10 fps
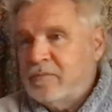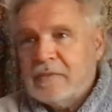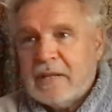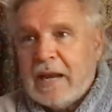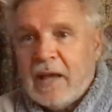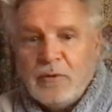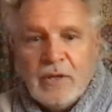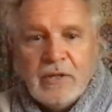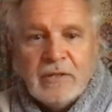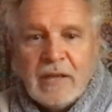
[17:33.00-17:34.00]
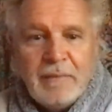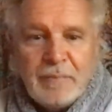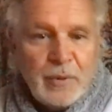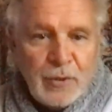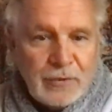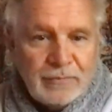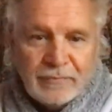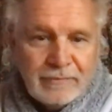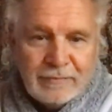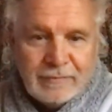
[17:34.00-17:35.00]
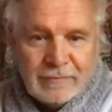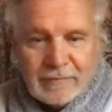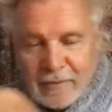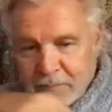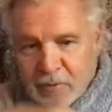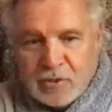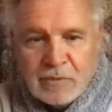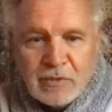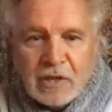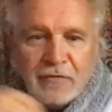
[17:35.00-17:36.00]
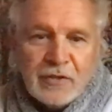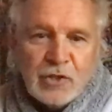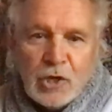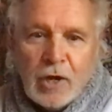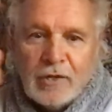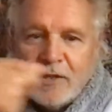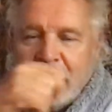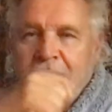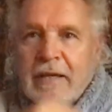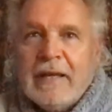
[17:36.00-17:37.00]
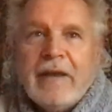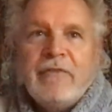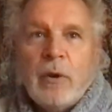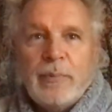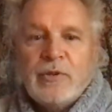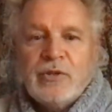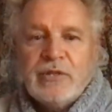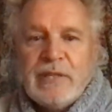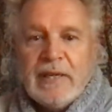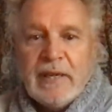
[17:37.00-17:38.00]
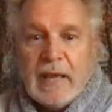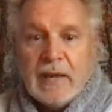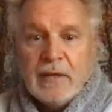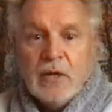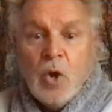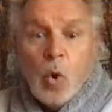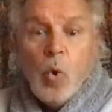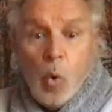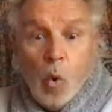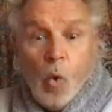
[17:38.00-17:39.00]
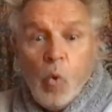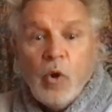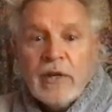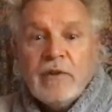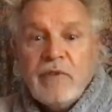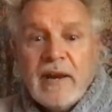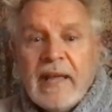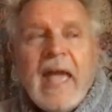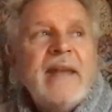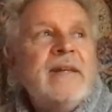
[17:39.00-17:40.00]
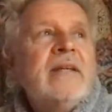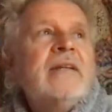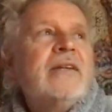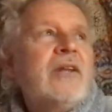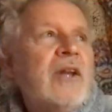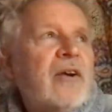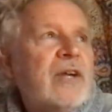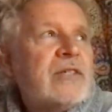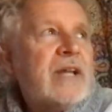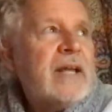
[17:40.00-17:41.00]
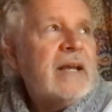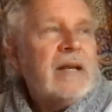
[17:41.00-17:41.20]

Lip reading: clown that they puts himself in charge at every opportunity he can. Oh, can I run again? You know, it's like,